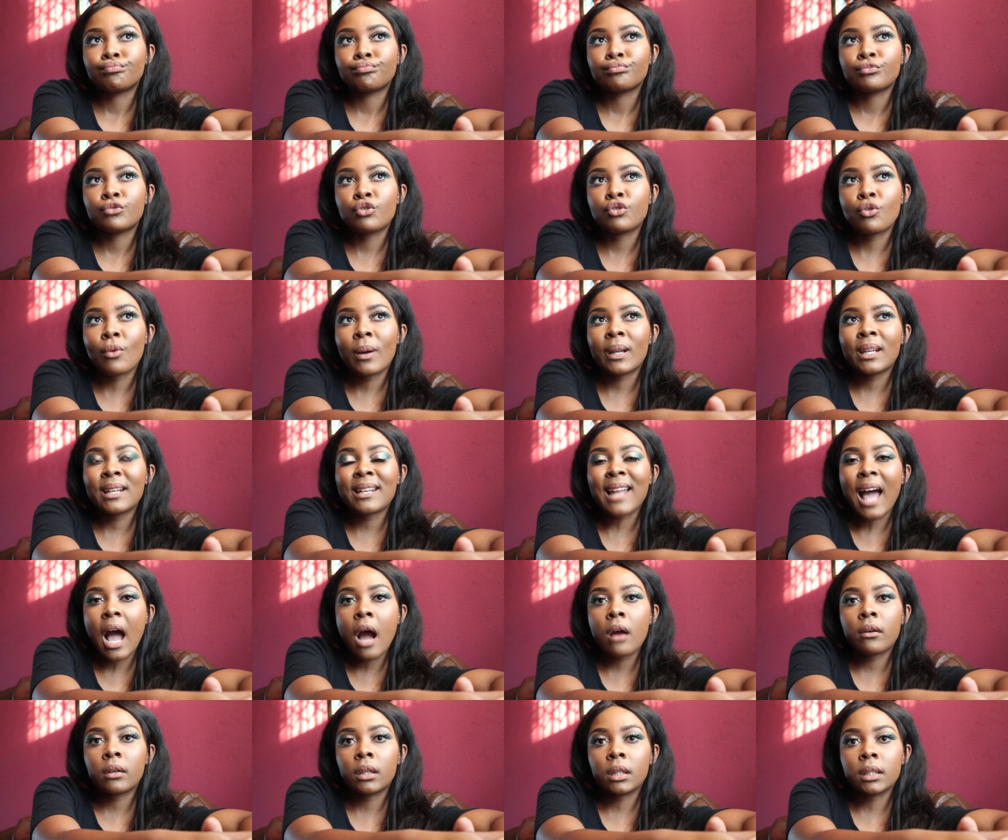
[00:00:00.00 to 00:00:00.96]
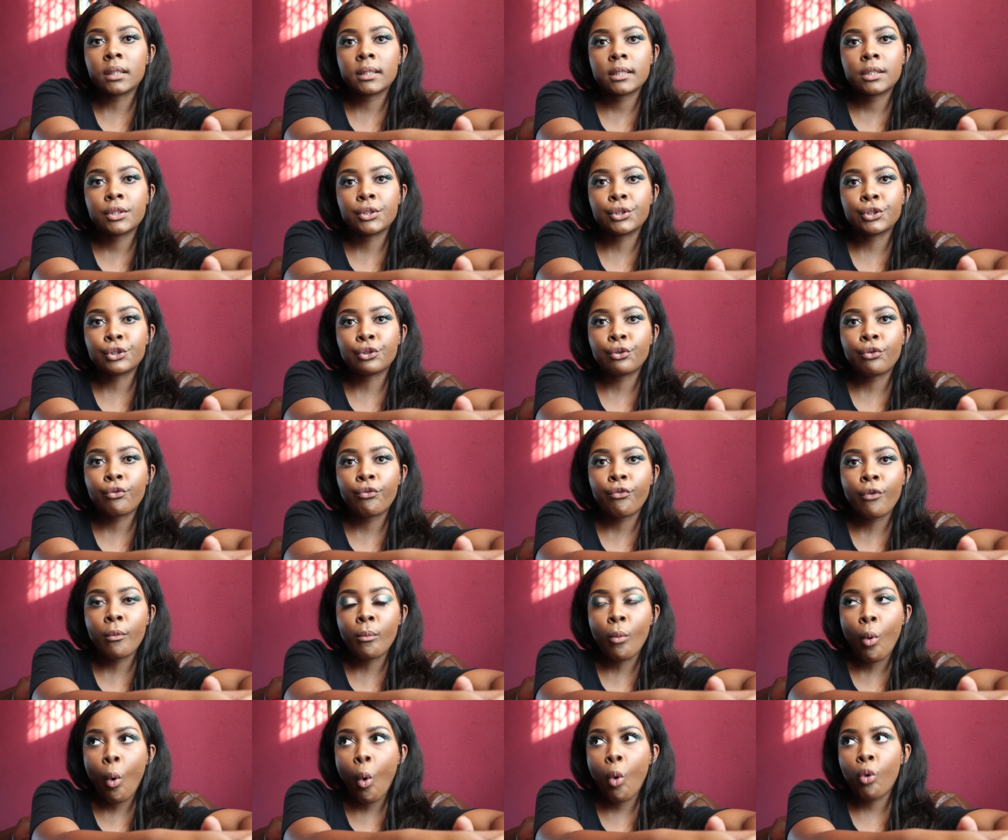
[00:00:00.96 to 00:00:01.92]
you want an outlet, you know,
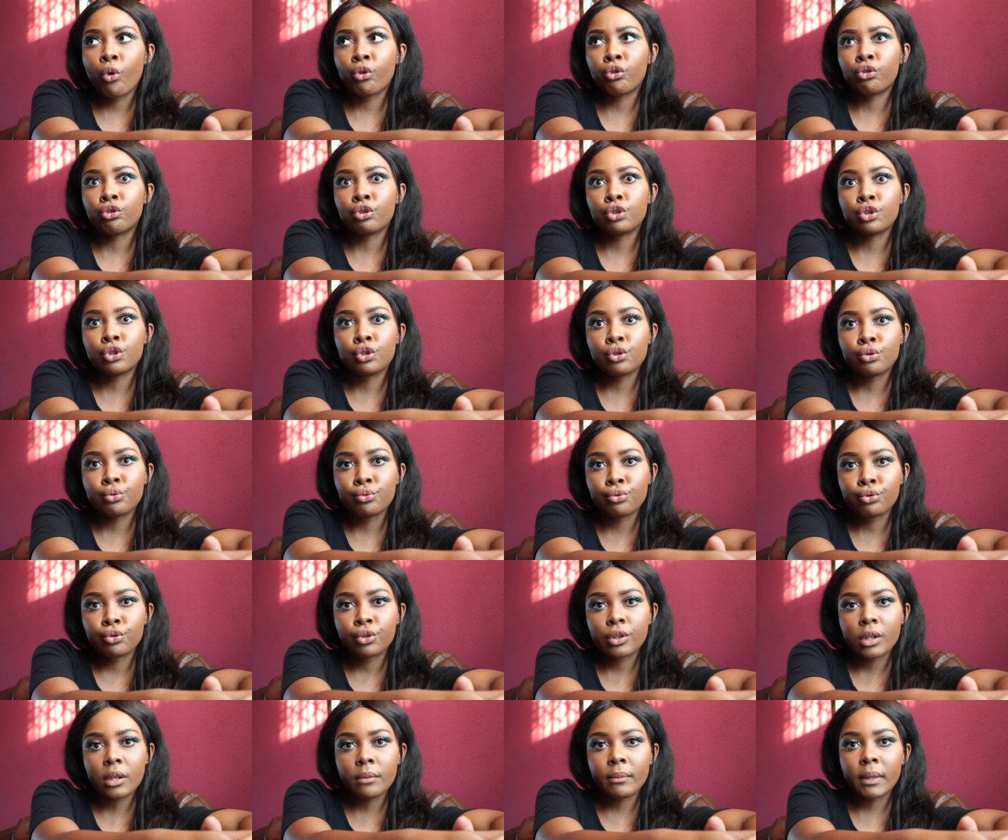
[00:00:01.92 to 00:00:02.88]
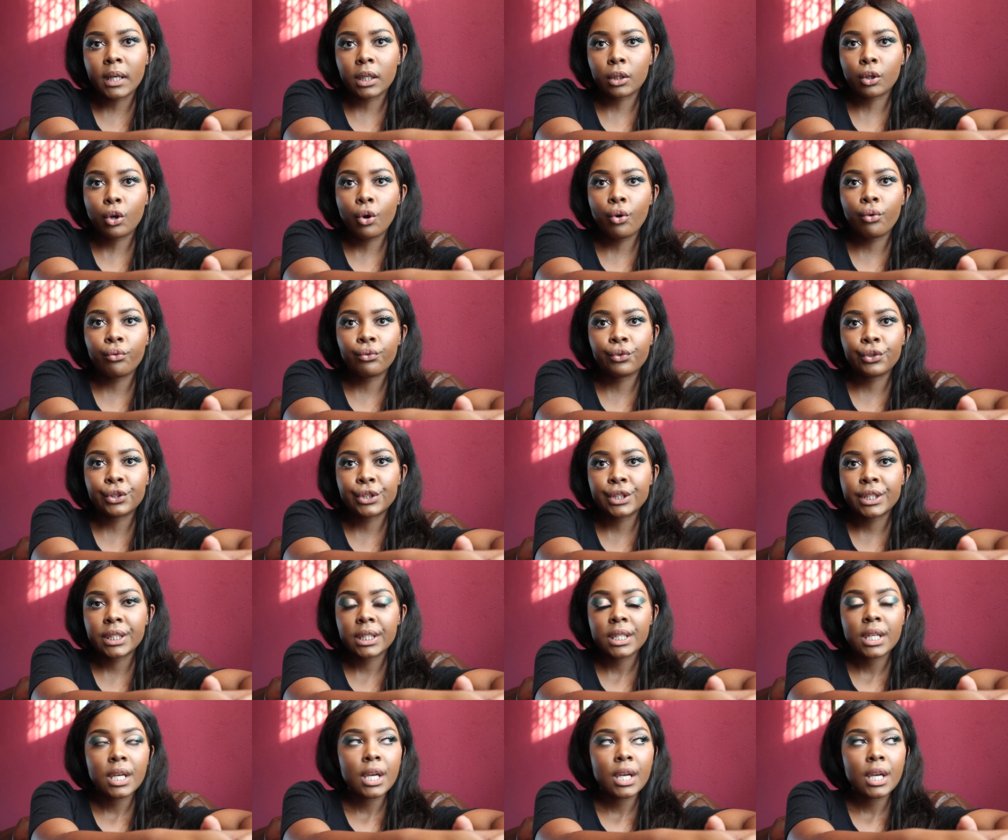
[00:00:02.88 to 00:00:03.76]
from all the news about COVID.